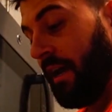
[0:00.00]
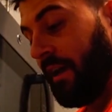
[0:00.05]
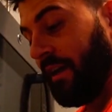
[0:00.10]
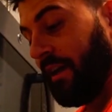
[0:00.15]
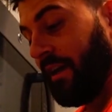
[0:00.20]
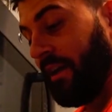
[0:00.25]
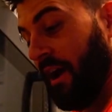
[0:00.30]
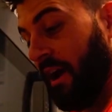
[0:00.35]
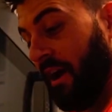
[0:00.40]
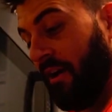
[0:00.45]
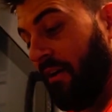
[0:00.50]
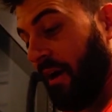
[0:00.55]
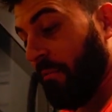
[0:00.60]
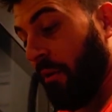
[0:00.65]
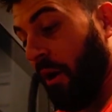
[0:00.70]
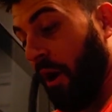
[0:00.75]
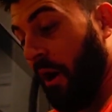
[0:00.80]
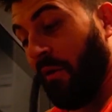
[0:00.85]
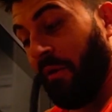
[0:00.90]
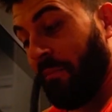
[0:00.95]
you know, I'm
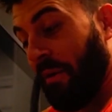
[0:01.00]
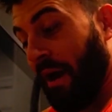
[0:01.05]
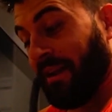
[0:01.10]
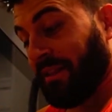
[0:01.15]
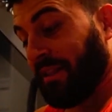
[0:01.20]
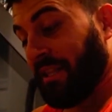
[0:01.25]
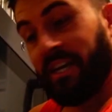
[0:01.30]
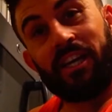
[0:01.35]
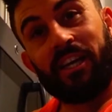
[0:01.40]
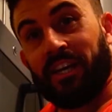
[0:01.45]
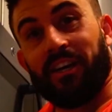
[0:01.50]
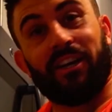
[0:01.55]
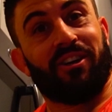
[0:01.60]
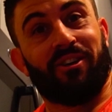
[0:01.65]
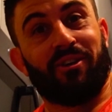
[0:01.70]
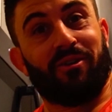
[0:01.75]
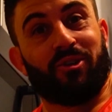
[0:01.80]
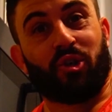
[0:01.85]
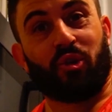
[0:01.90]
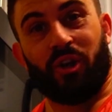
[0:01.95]
all about the good
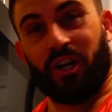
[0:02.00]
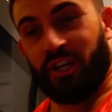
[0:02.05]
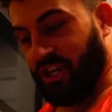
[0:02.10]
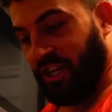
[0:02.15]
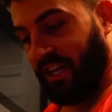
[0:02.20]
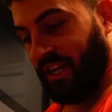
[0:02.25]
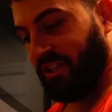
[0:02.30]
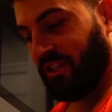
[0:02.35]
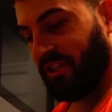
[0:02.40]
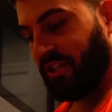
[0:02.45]
nutrition.